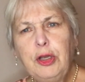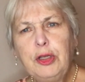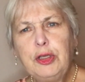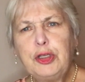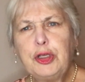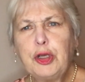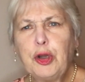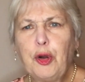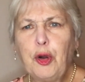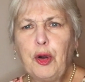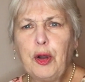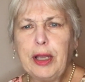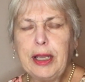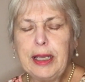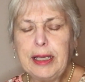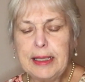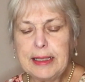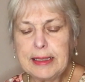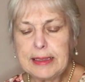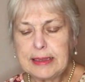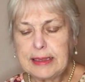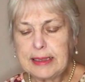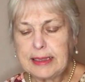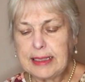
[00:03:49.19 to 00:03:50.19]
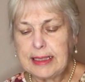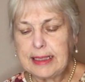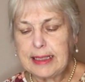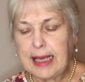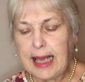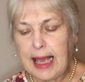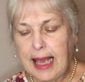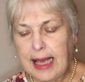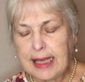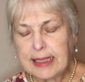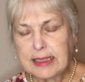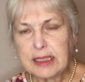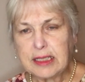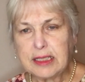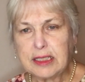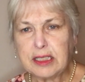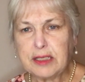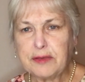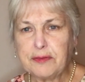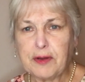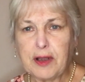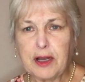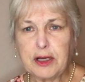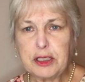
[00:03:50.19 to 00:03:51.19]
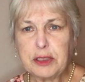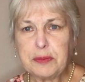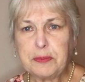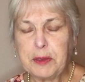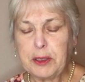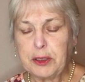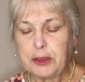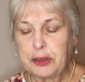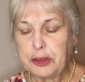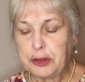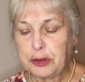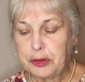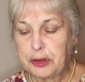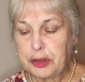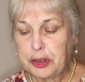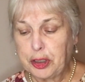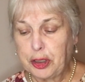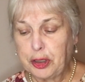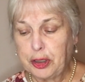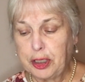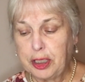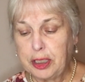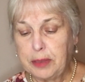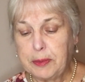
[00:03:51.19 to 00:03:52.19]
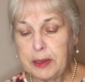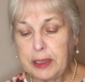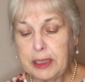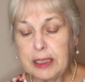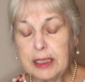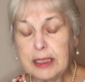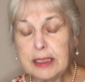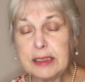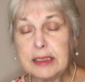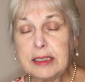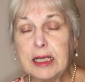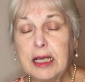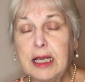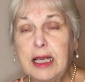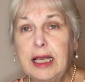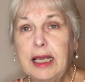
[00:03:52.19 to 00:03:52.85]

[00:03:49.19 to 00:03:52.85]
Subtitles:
Joy is the essence of our spiritual journey because